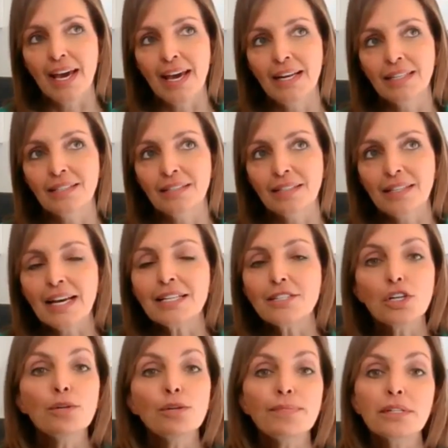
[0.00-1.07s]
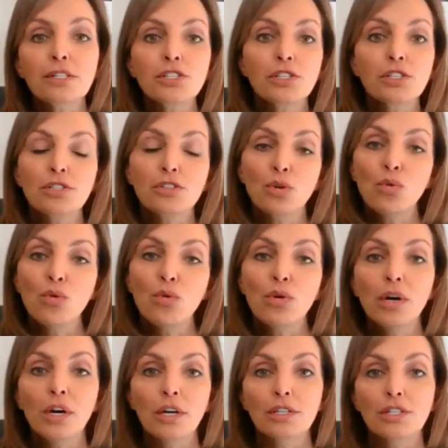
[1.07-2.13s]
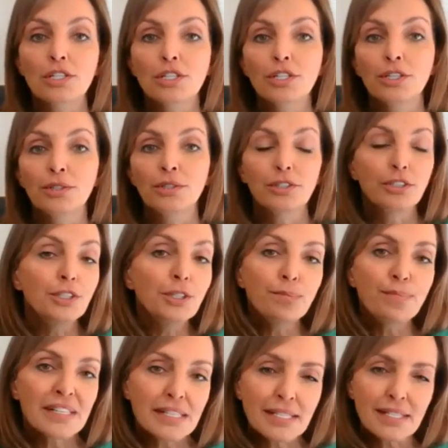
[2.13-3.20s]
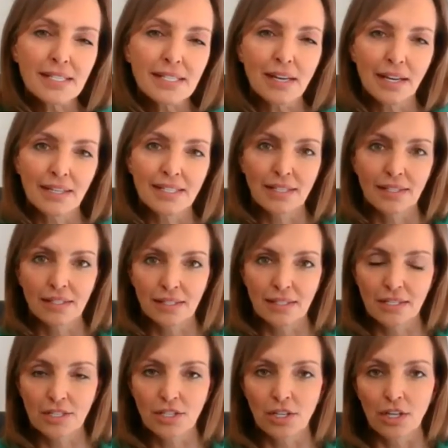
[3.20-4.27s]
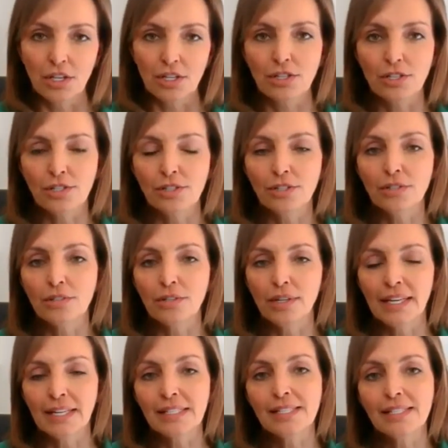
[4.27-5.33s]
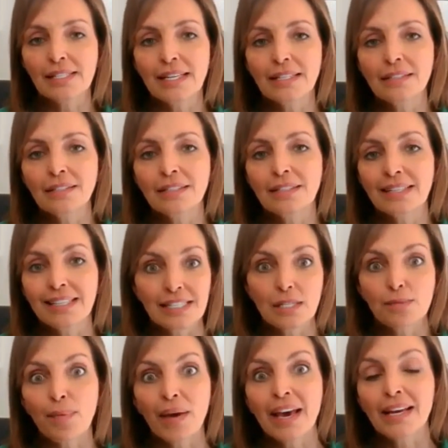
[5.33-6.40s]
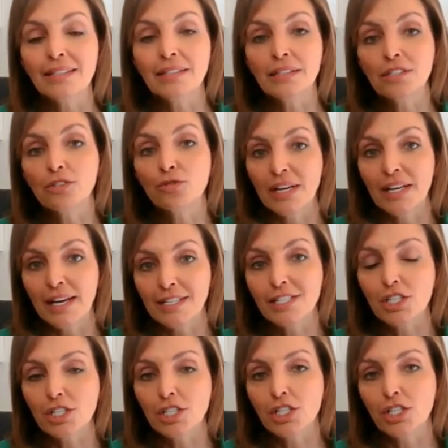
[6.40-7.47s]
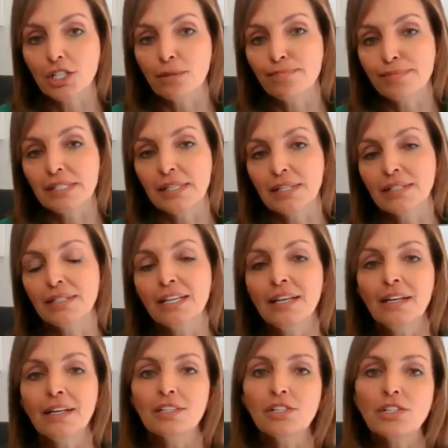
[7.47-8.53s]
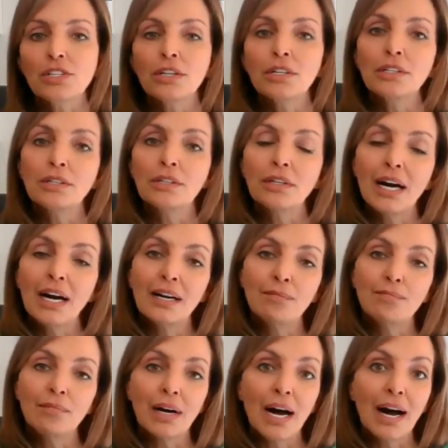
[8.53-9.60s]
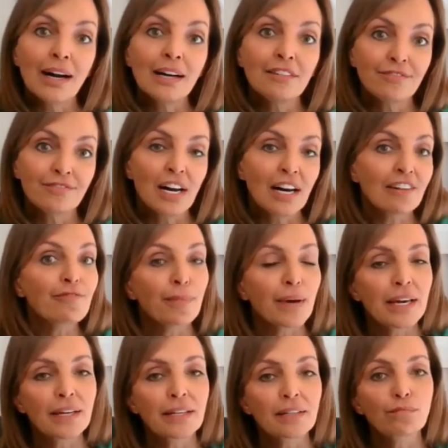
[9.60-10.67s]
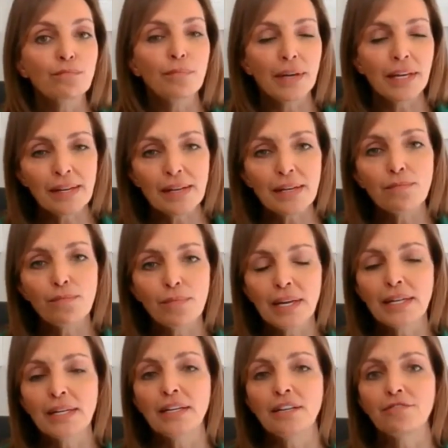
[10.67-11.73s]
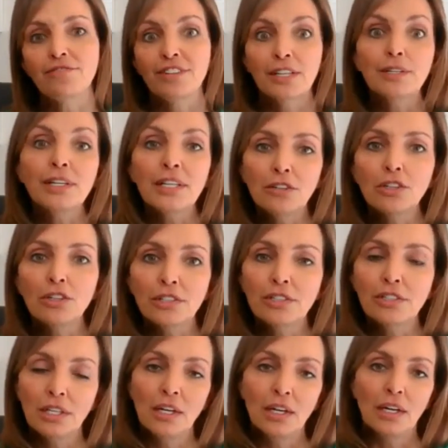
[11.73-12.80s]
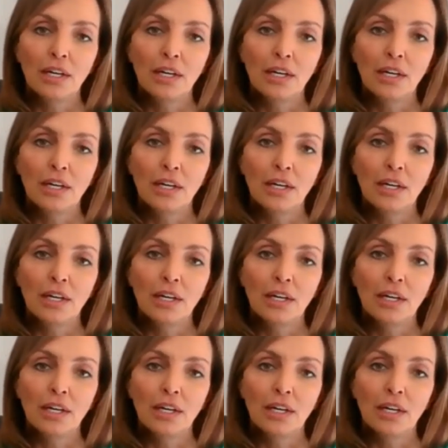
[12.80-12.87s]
And that opens the door to new business ideas, to extended and expanded relationships. And so I've made many very good